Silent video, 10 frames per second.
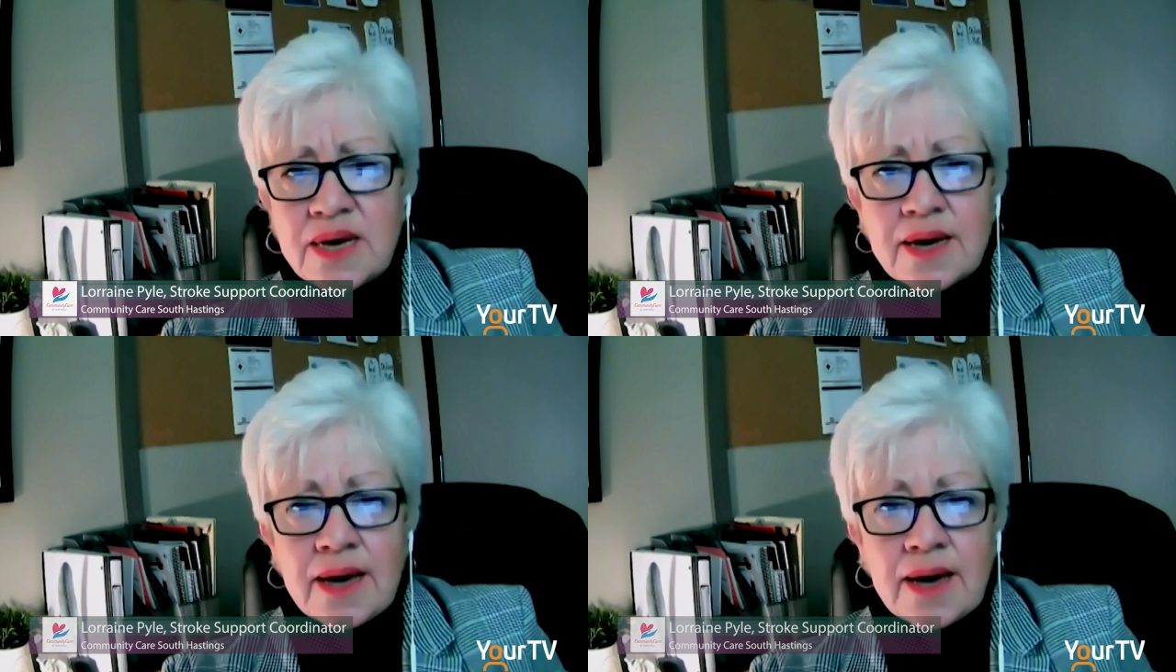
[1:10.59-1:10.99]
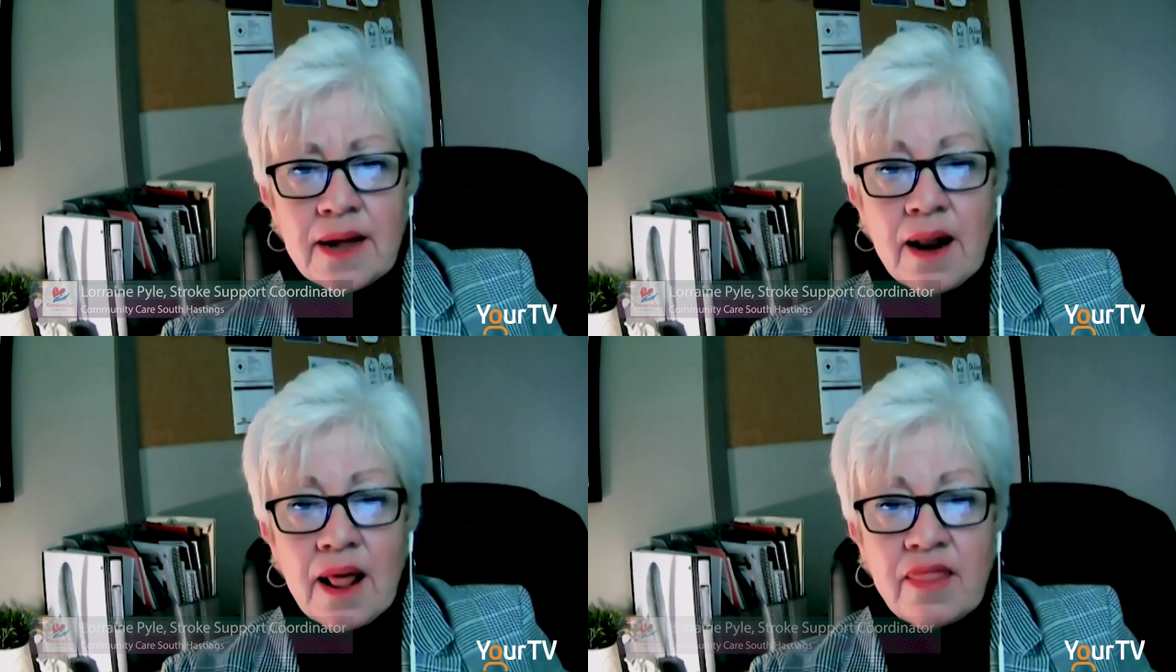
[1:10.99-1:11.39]

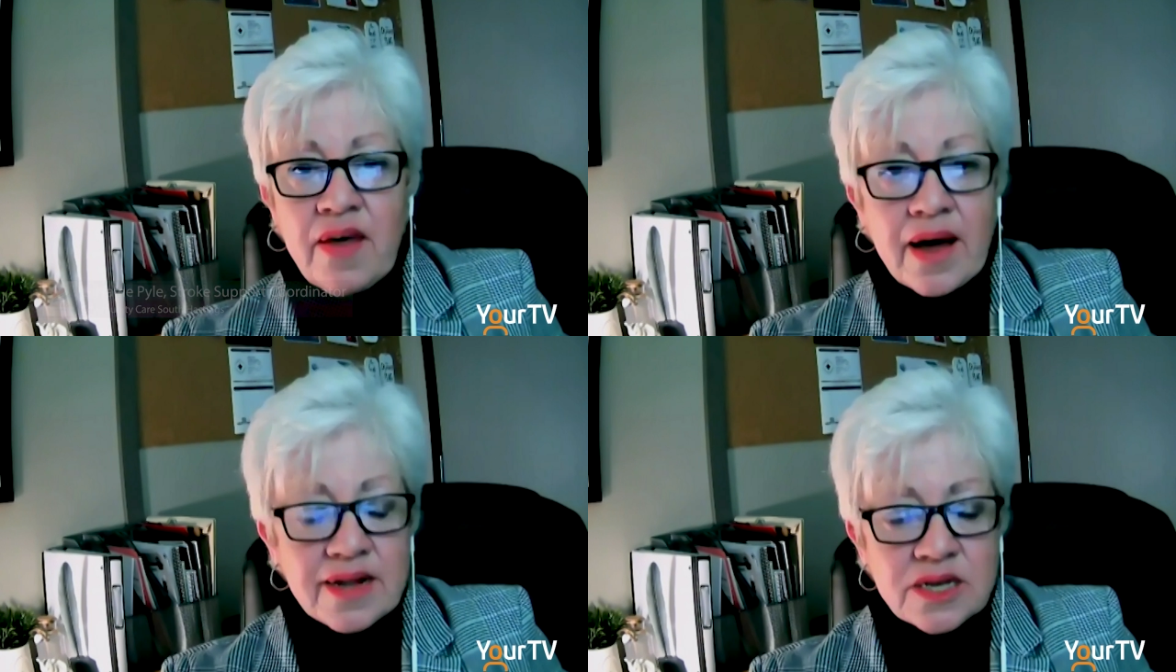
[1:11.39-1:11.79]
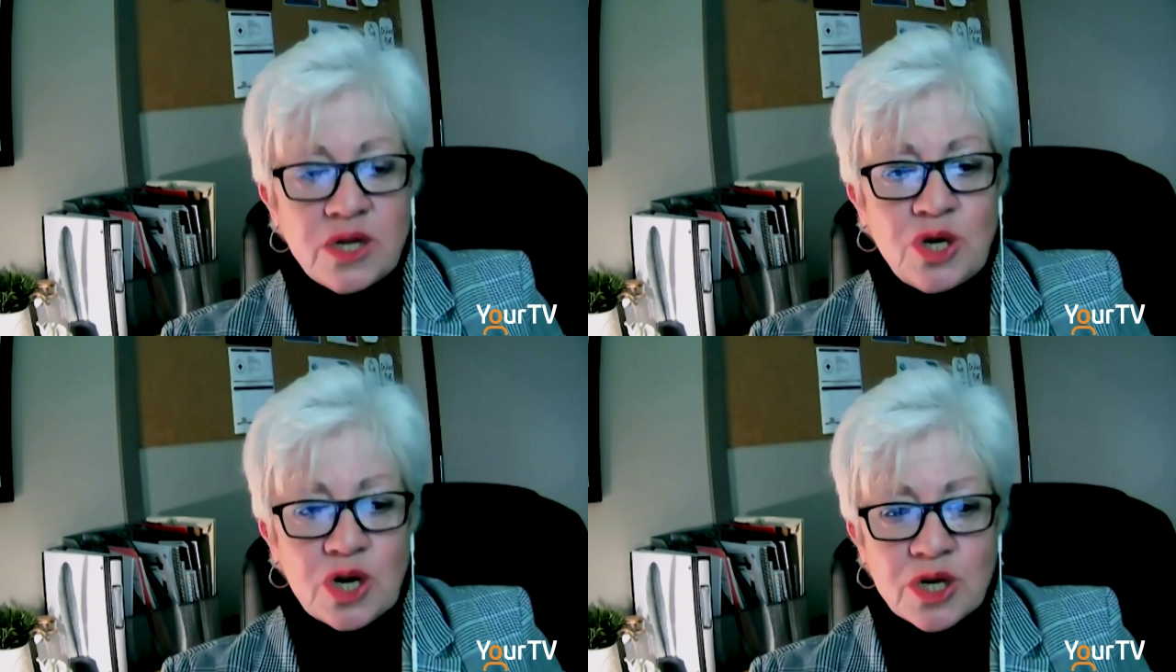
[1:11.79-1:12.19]
and that is
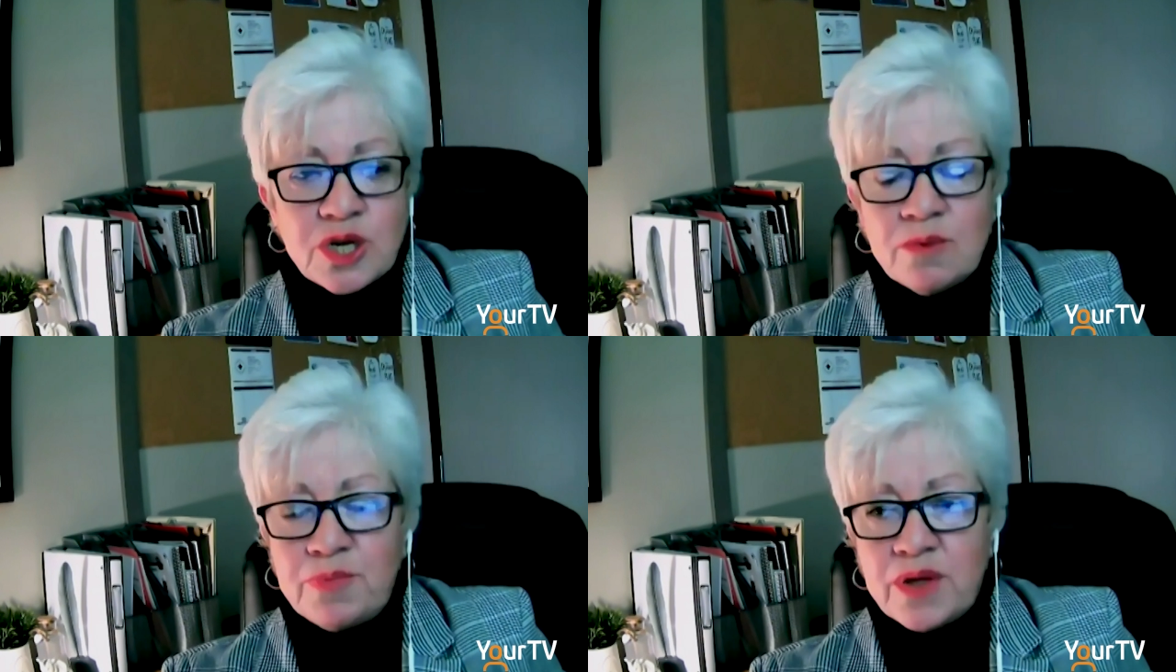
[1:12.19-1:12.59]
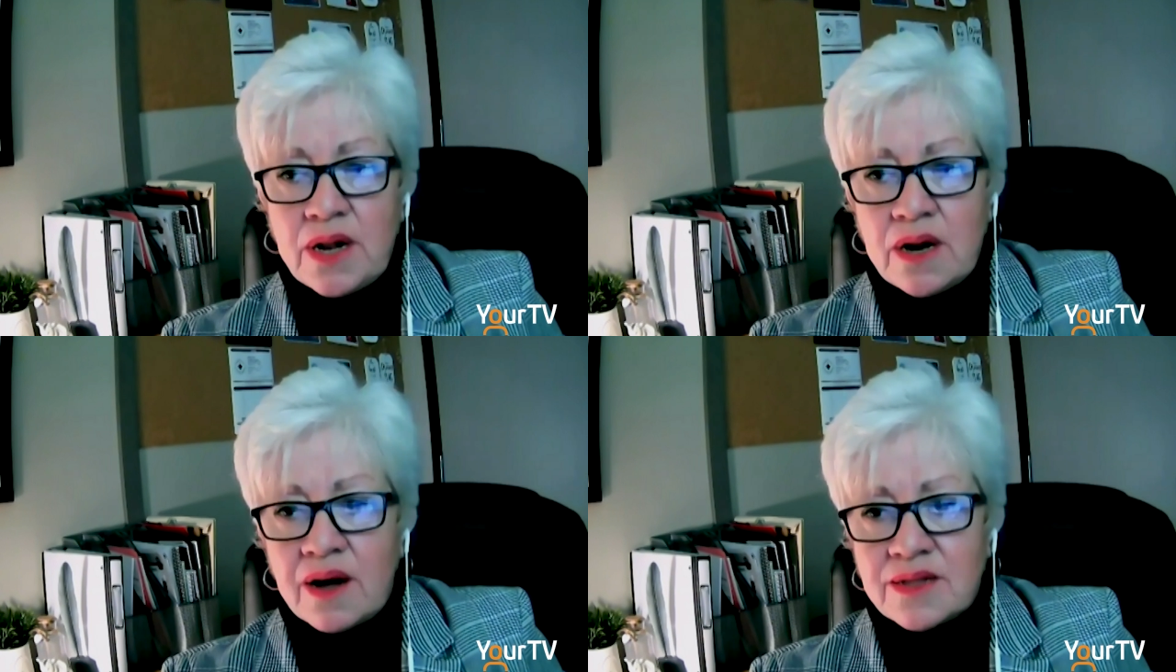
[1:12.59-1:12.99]
just simply
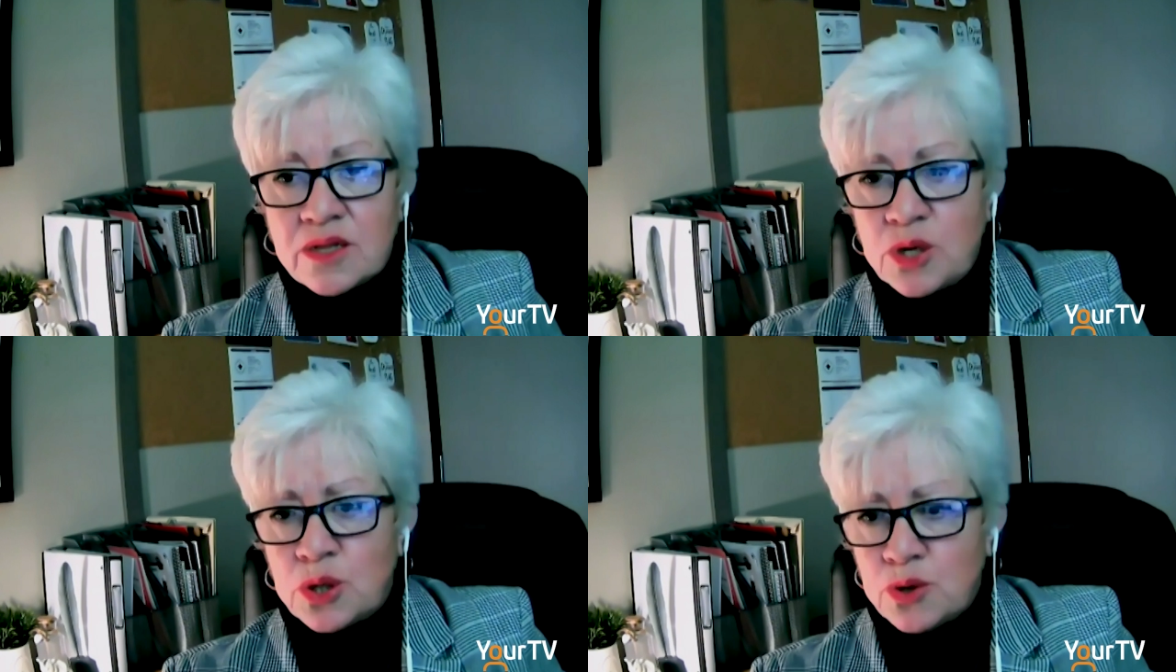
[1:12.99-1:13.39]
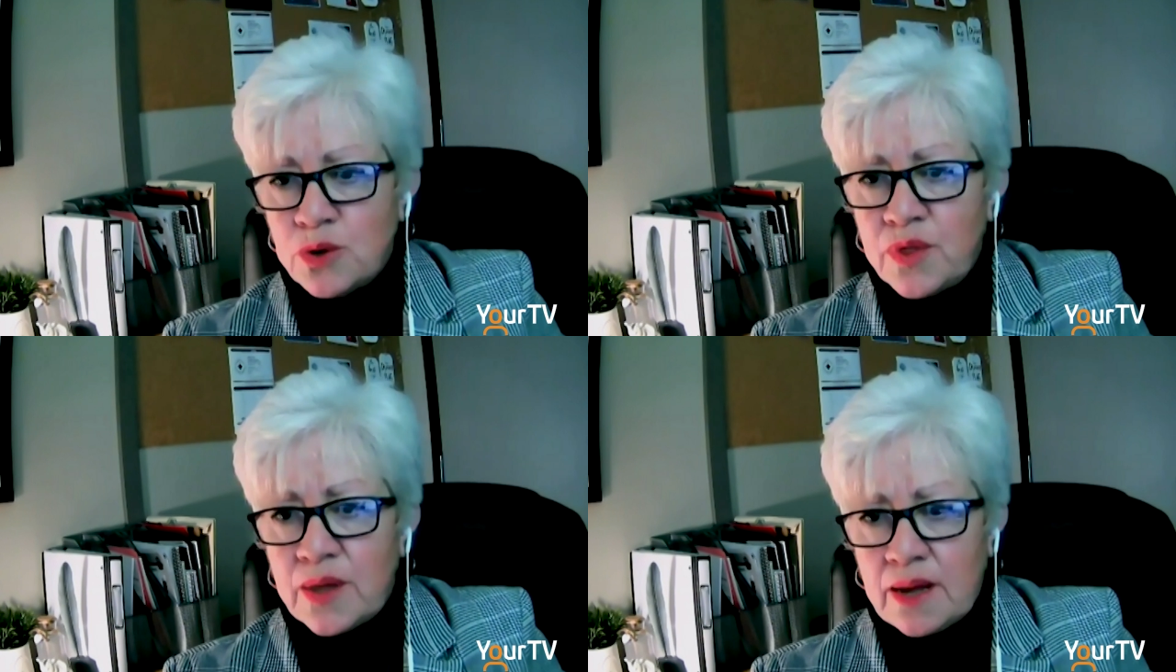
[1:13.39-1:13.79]
not the truth
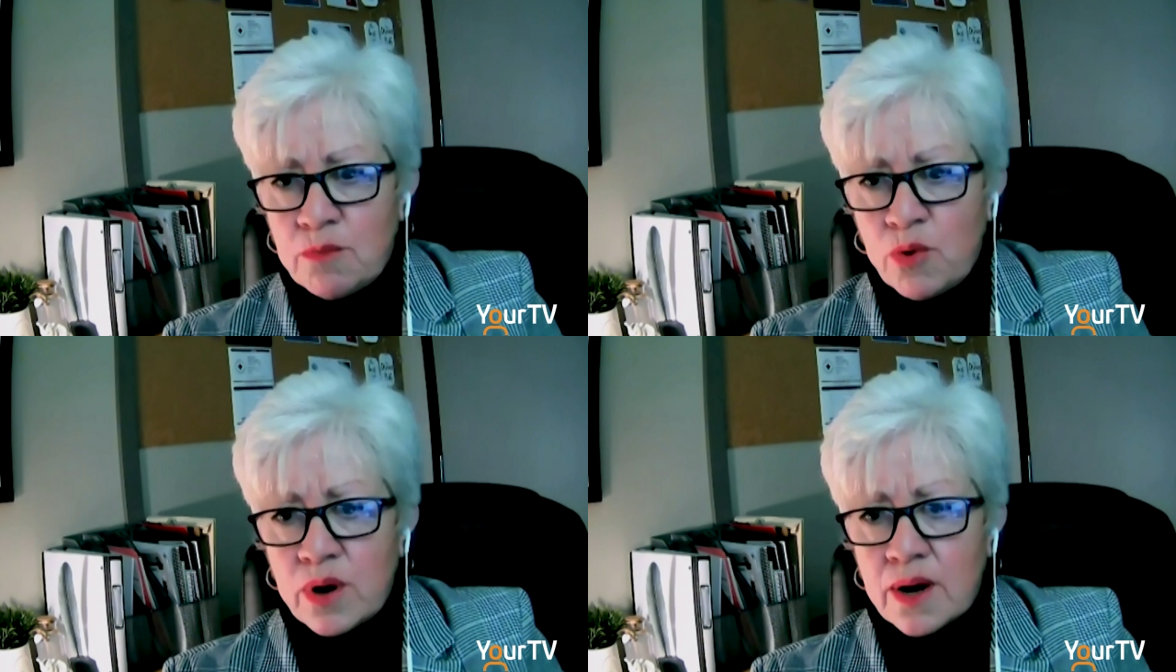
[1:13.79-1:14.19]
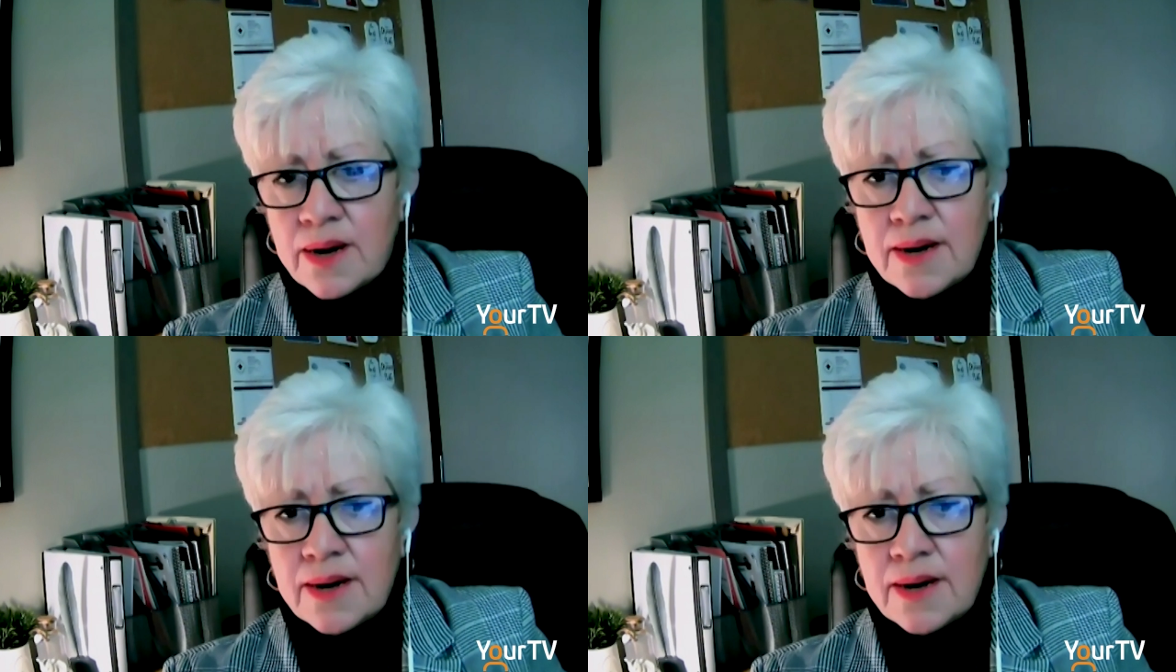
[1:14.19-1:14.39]
anymore.